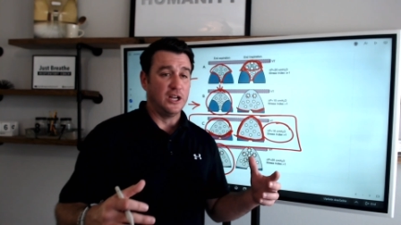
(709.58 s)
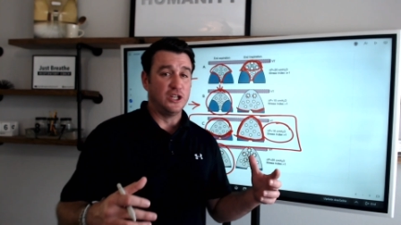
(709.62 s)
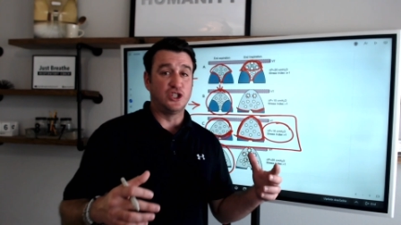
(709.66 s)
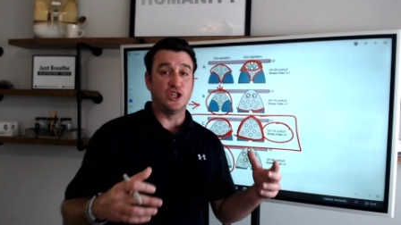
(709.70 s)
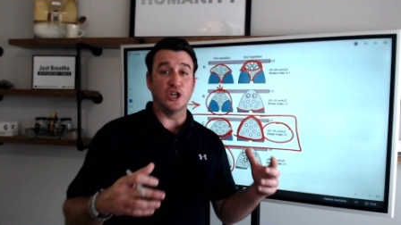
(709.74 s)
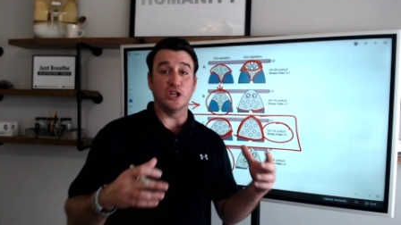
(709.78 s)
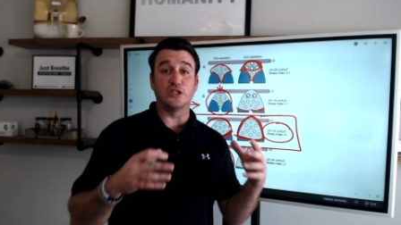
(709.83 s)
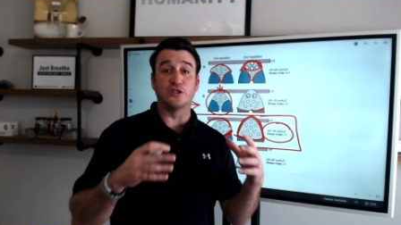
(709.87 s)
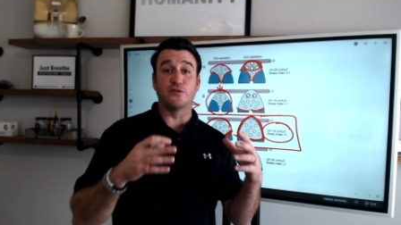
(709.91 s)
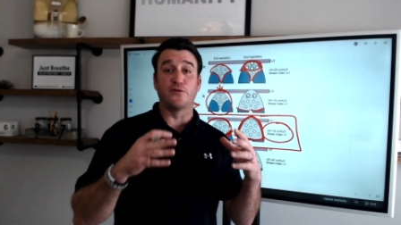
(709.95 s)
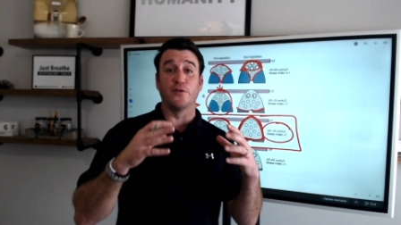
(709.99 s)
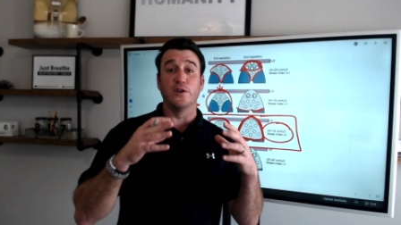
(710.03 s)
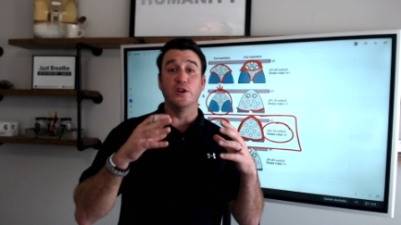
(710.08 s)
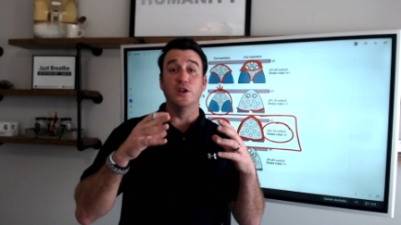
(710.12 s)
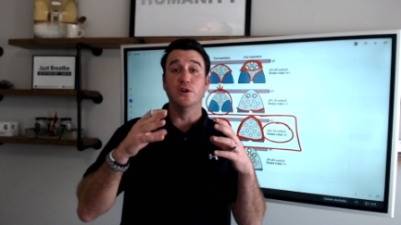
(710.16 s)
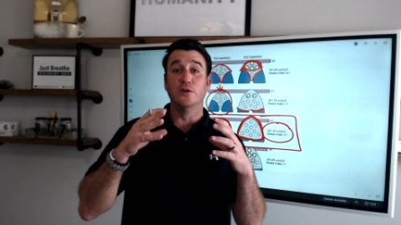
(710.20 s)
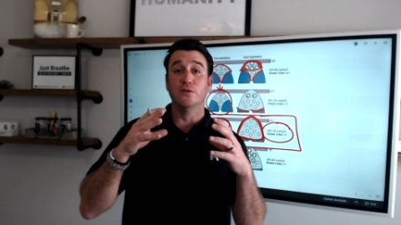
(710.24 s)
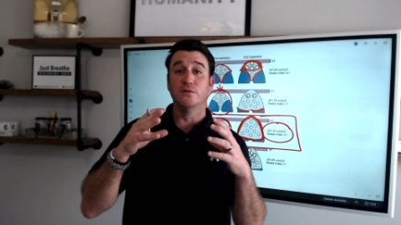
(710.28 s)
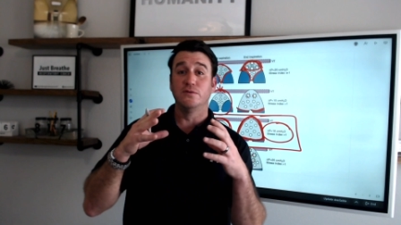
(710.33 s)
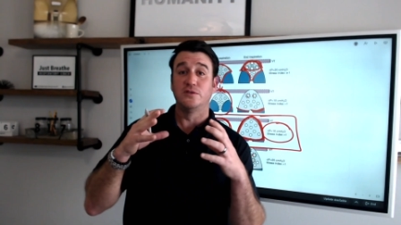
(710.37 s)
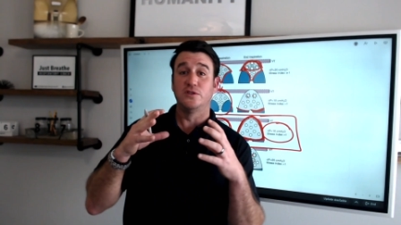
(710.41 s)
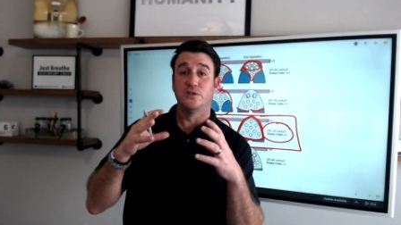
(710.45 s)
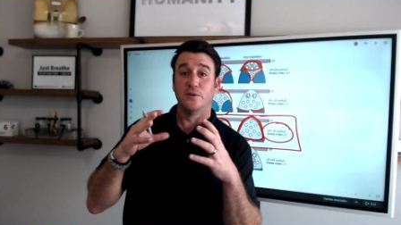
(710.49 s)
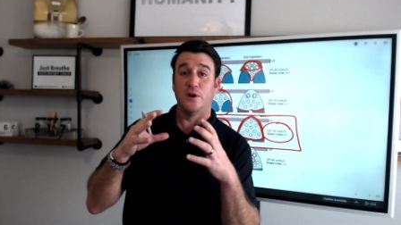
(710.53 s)
just for
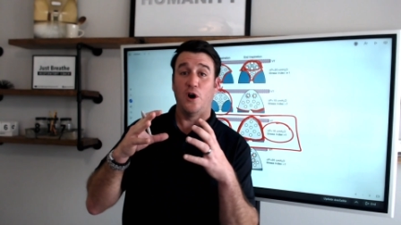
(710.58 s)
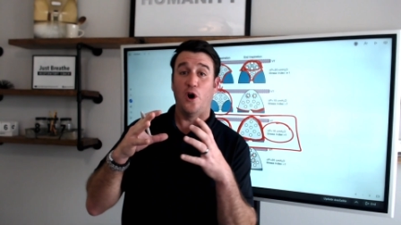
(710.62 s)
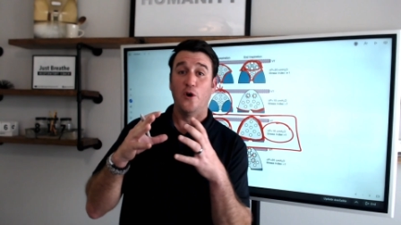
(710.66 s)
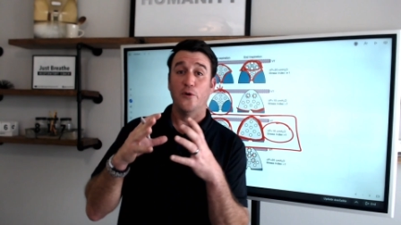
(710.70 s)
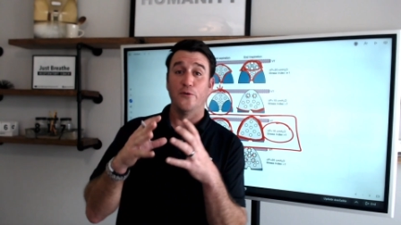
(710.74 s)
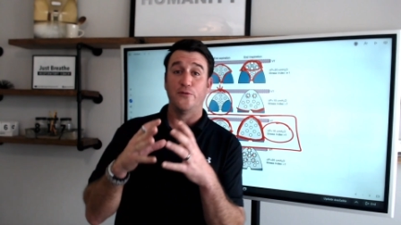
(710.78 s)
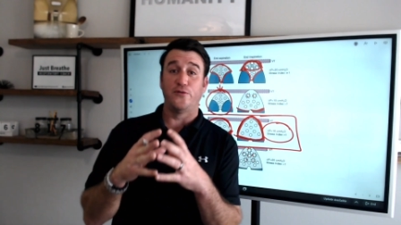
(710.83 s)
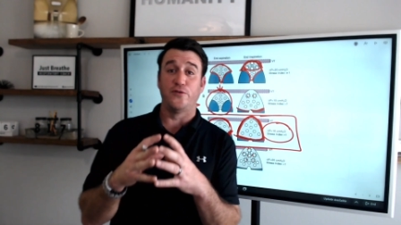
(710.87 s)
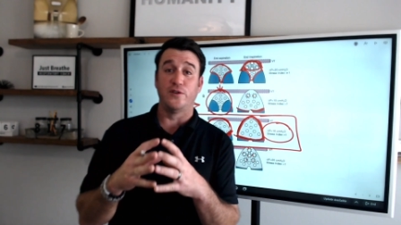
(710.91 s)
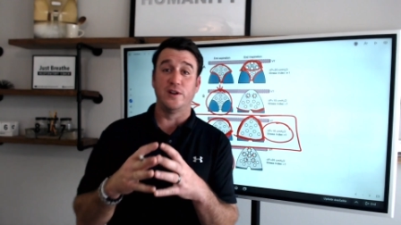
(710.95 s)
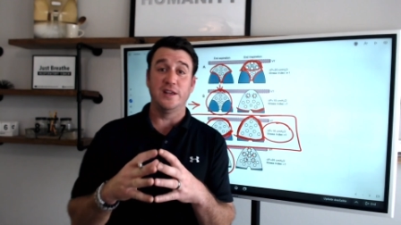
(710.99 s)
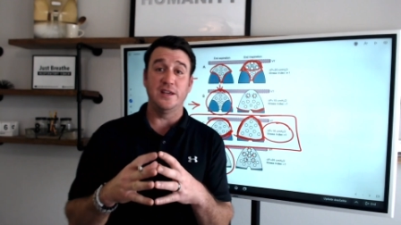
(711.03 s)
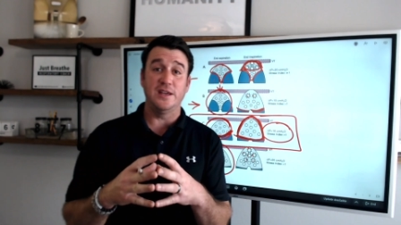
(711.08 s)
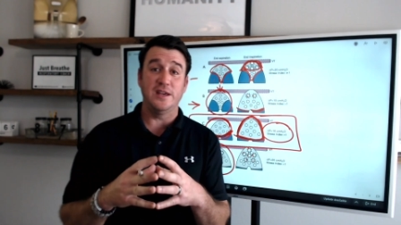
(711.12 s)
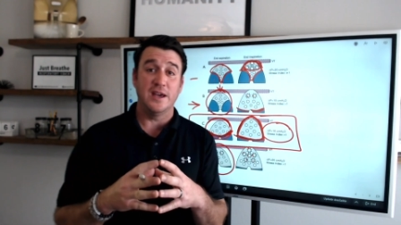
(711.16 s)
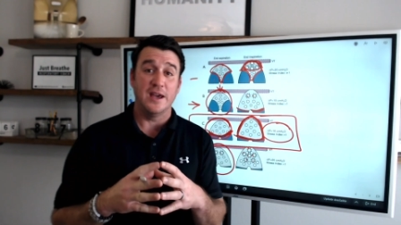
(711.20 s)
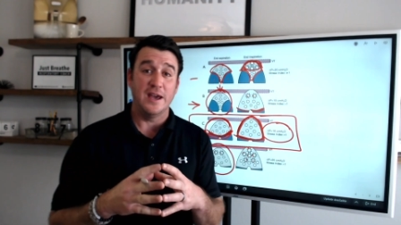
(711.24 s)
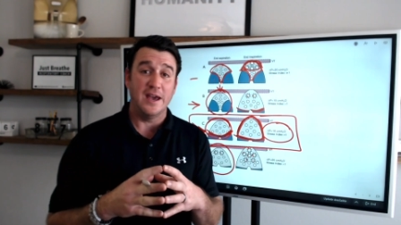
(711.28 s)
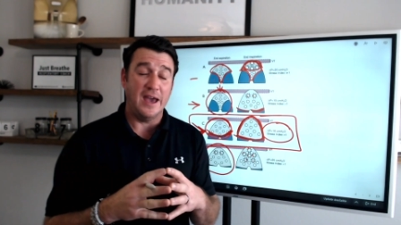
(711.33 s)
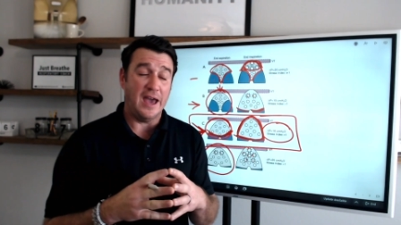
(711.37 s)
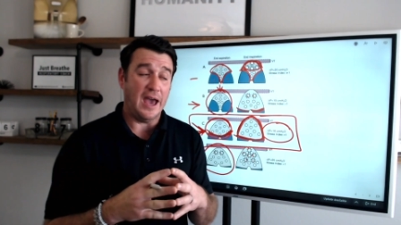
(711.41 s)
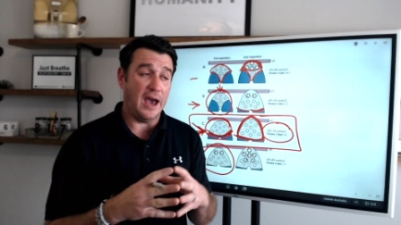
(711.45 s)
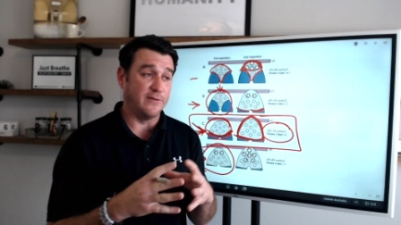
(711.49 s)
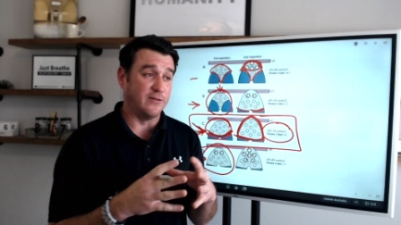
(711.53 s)
you to hopefully
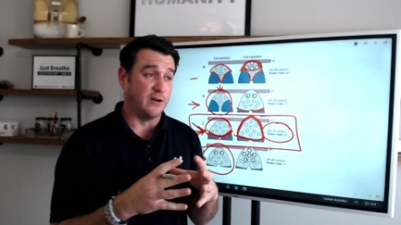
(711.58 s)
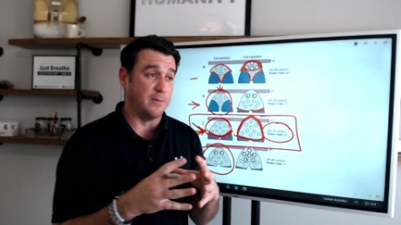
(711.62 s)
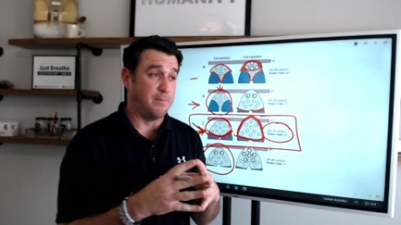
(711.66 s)
have